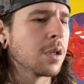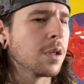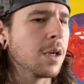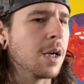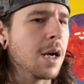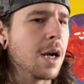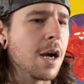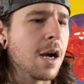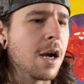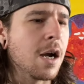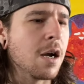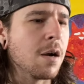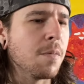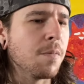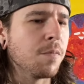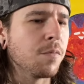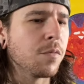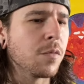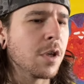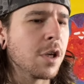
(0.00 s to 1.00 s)

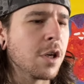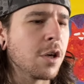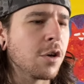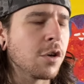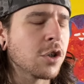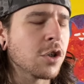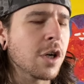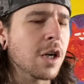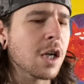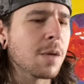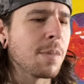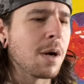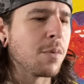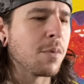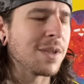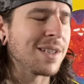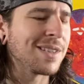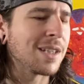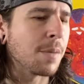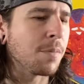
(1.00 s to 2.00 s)
And you're trying to come up
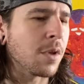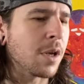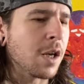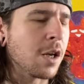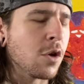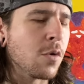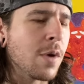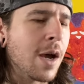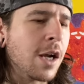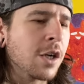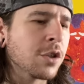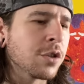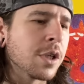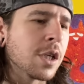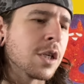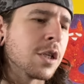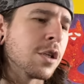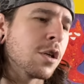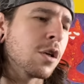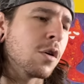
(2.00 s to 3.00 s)
with something, and you
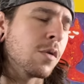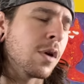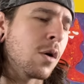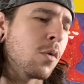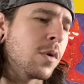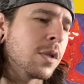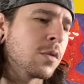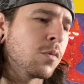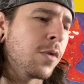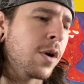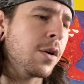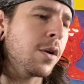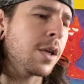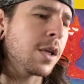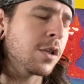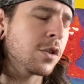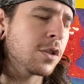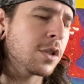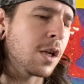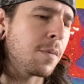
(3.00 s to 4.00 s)
actually do. Now, what's very
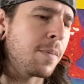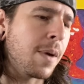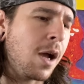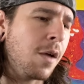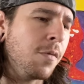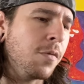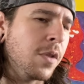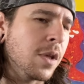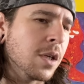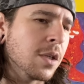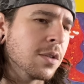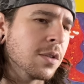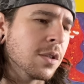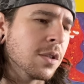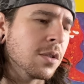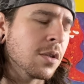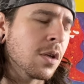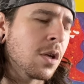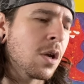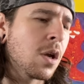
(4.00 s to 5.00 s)
interesting about this
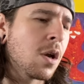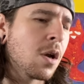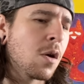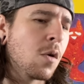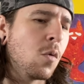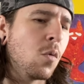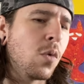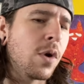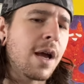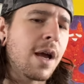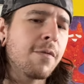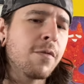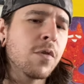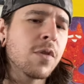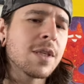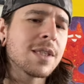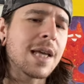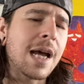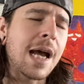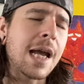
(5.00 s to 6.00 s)
is whatever
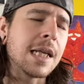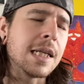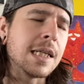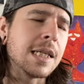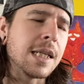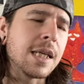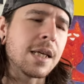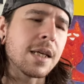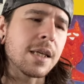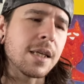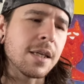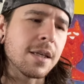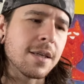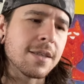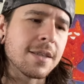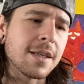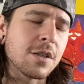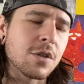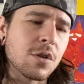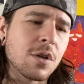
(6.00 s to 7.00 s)
this idea
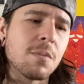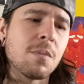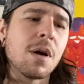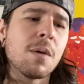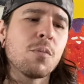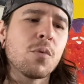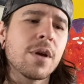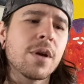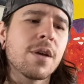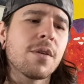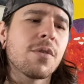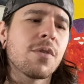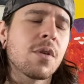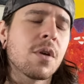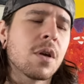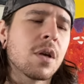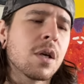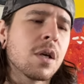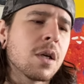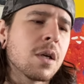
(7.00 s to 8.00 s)
is that you come up with,
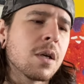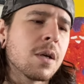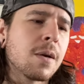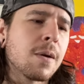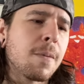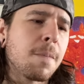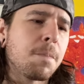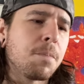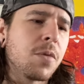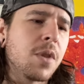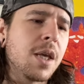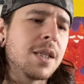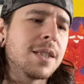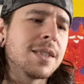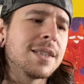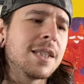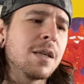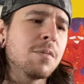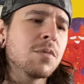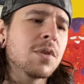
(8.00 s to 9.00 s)
it
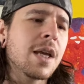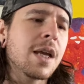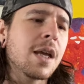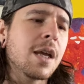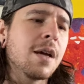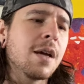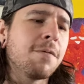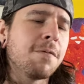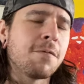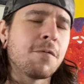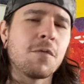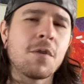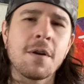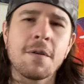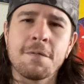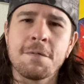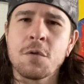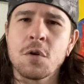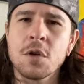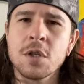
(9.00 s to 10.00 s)
seems like
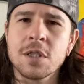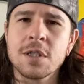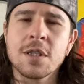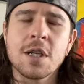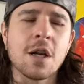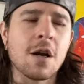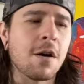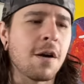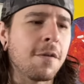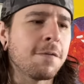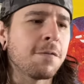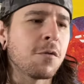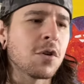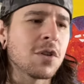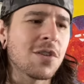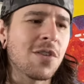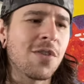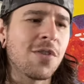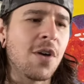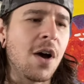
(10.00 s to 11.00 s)
at first, you know, at
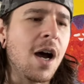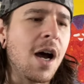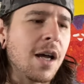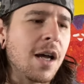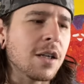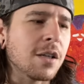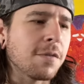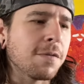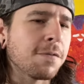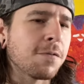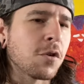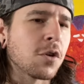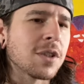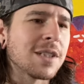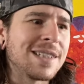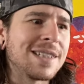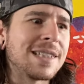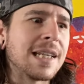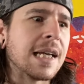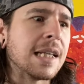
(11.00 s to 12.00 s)
first thought or
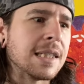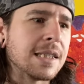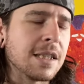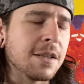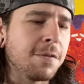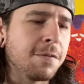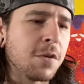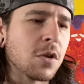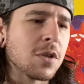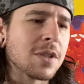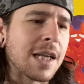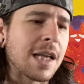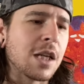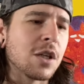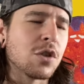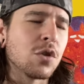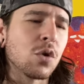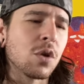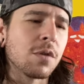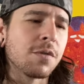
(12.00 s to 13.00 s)
first sense, it feels like
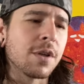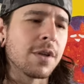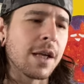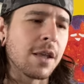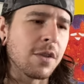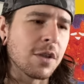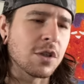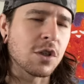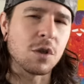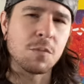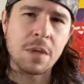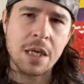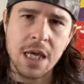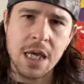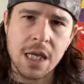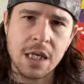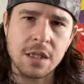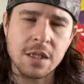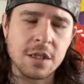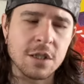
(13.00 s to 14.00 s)
intuitively like this could be
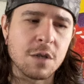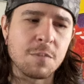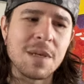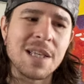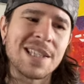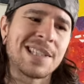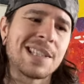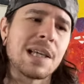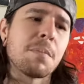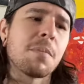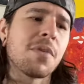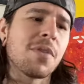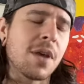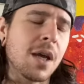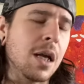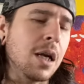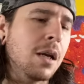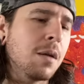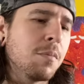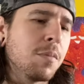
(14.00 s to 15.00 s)
it. This could be
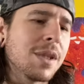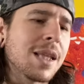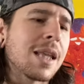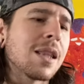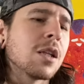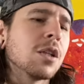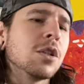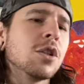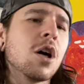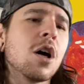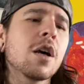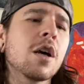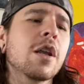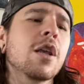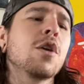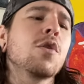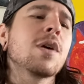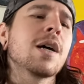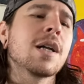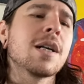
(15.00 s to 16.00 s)
something. But then the longer
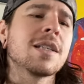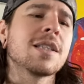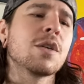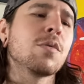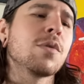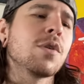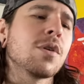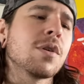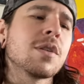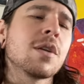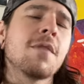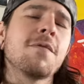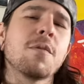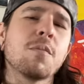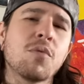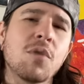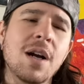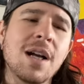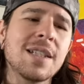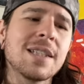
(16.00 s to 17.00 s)
you kind of sit with yourself and
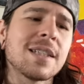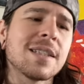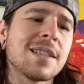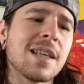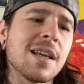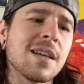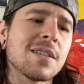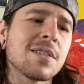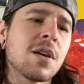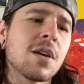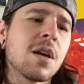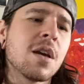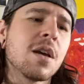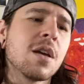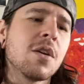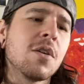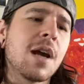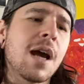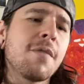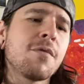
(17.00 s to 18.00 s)
process things,
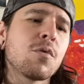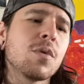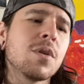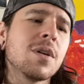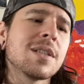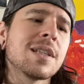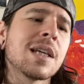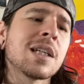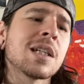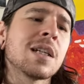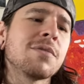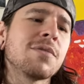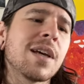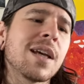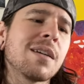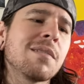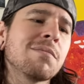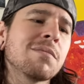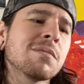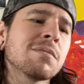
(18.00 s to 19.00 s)
you're having the realization of
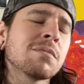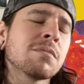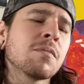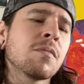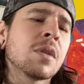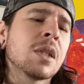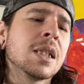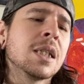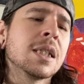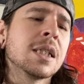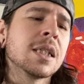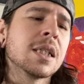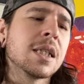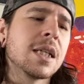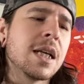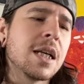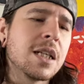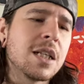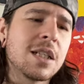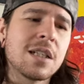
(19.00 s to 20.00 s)
like,
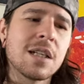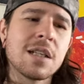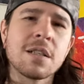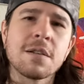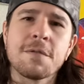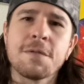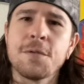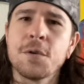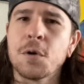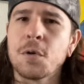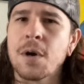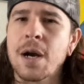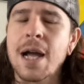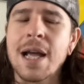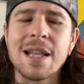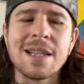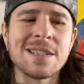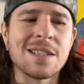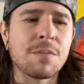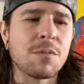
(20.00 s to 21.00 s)
it just doesn't feel
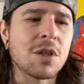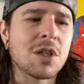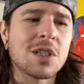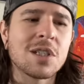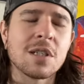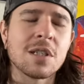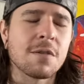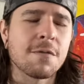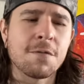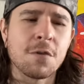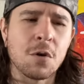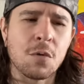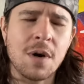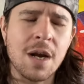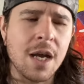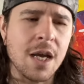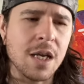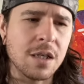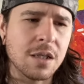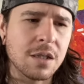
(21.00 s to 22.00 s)
right. Something just doesn't feel
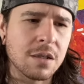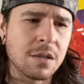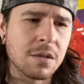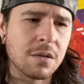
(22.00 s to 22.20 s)
right.